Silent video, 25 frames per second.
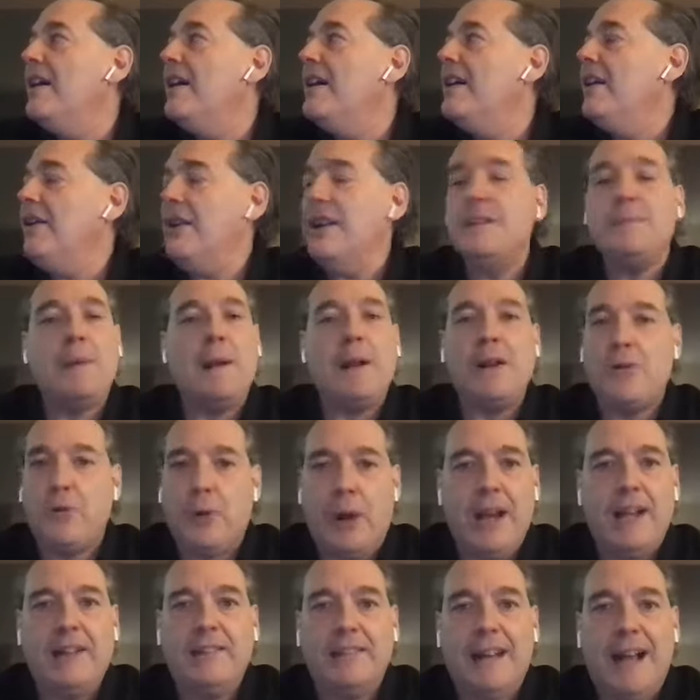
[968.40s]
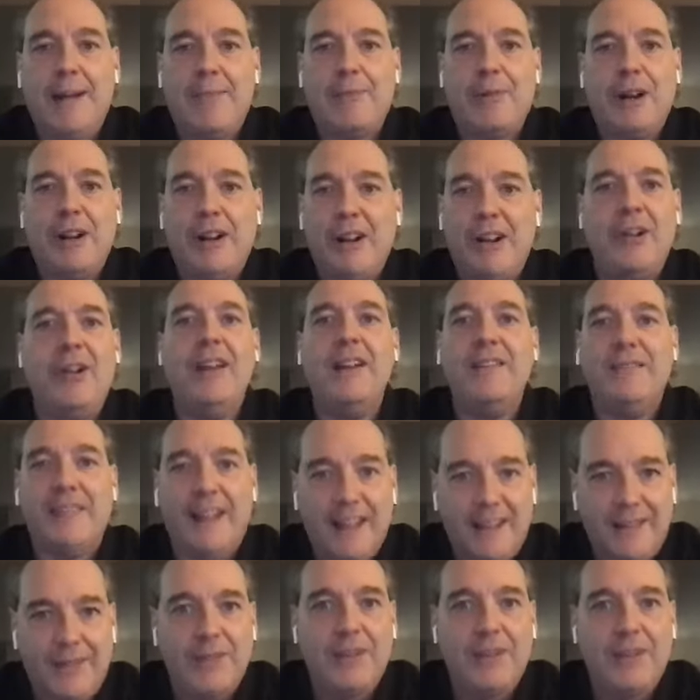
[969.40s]
he's been a great collaborator.
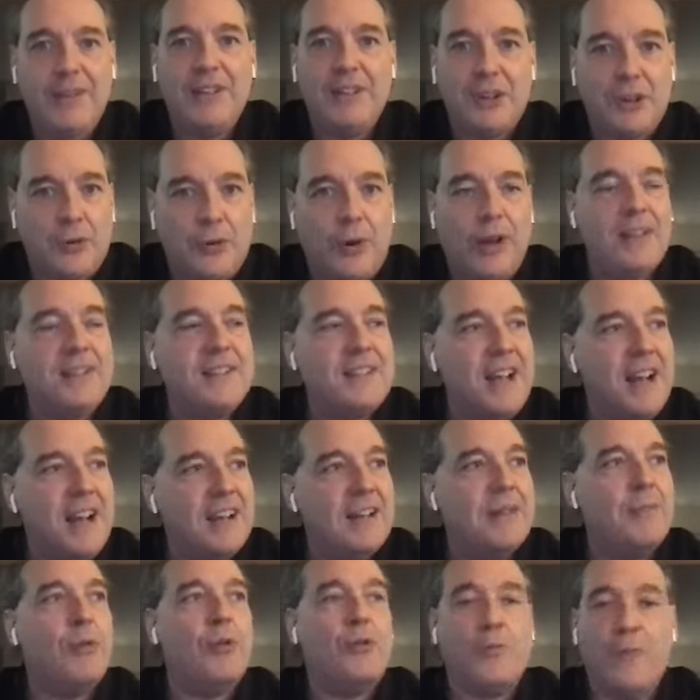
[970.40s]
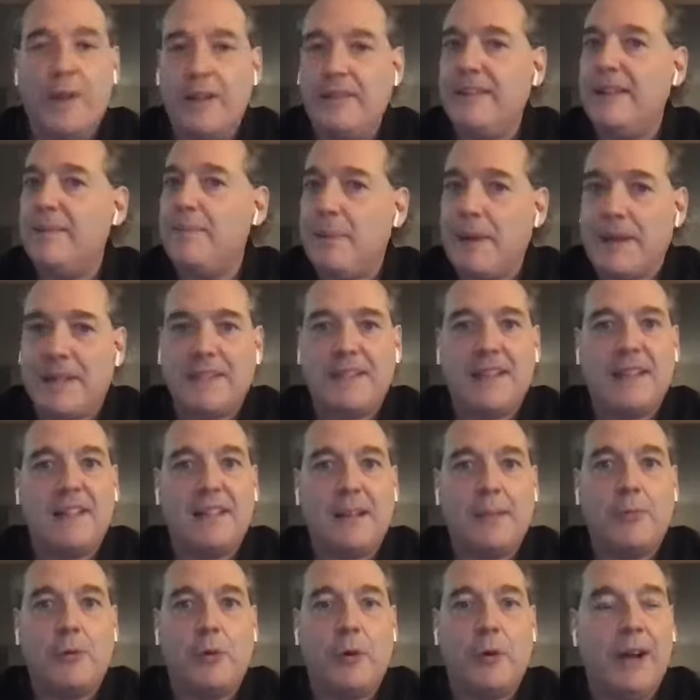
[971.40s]
He's a great sounding board. Really picks things
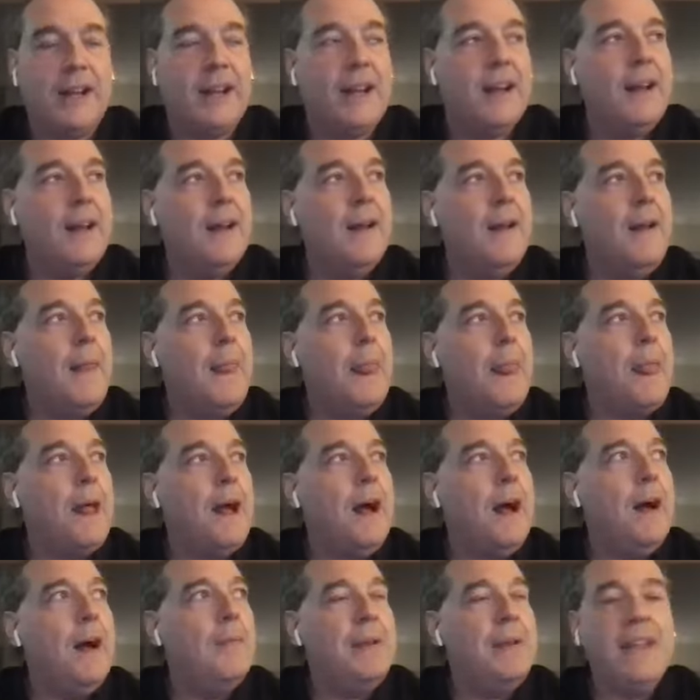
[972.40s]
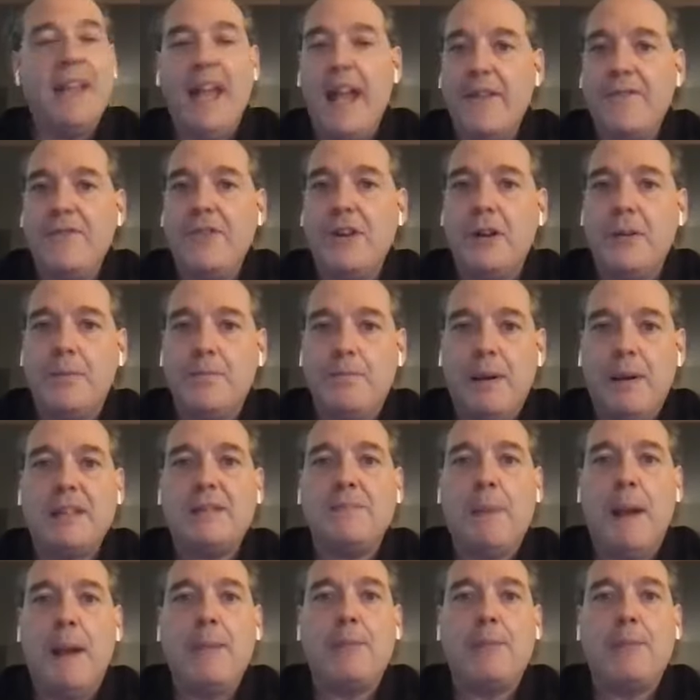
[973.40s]
up quick. He gave the
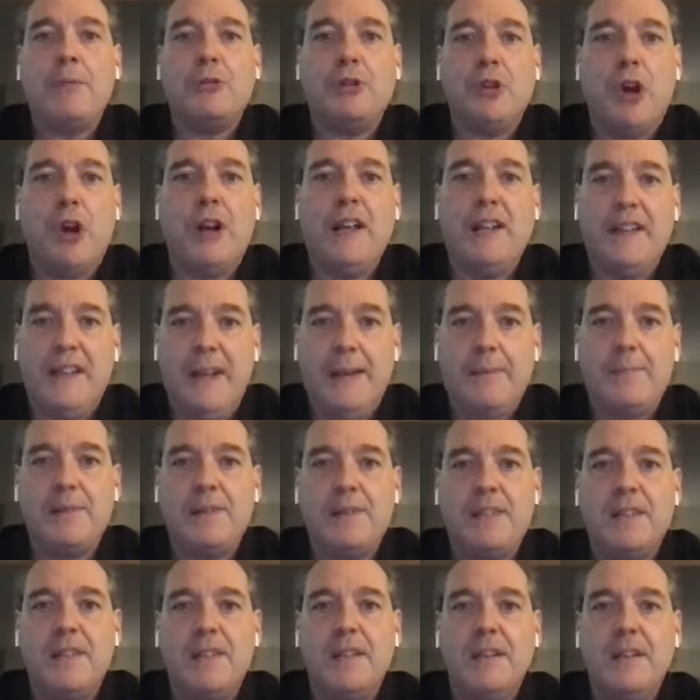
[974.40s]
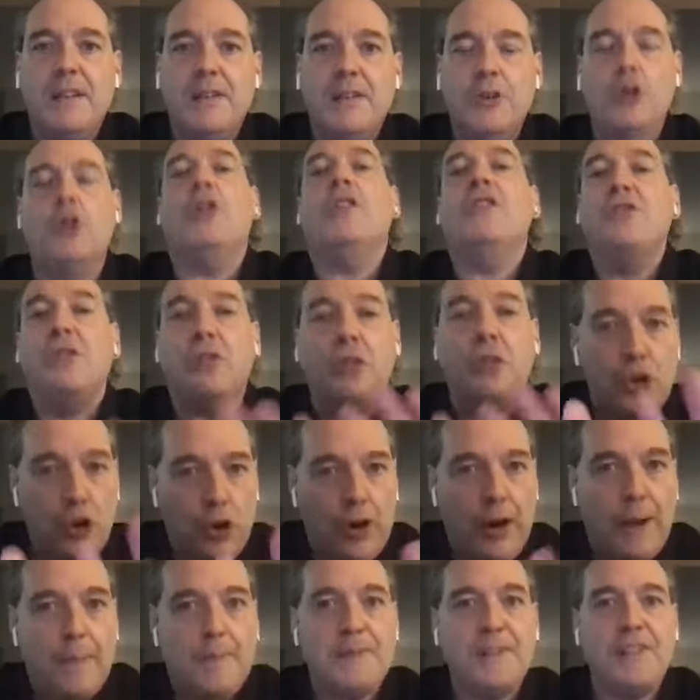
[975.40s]
best paper talk at
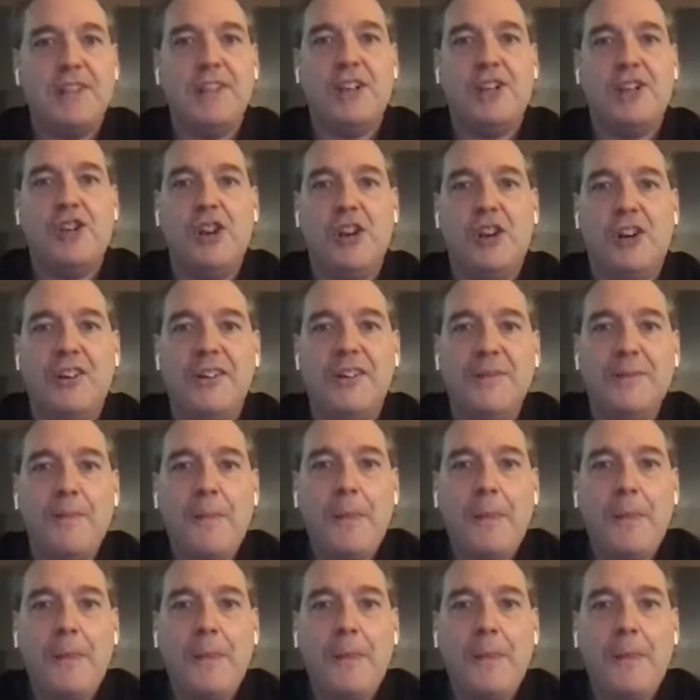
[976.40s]
NeurIPS this year.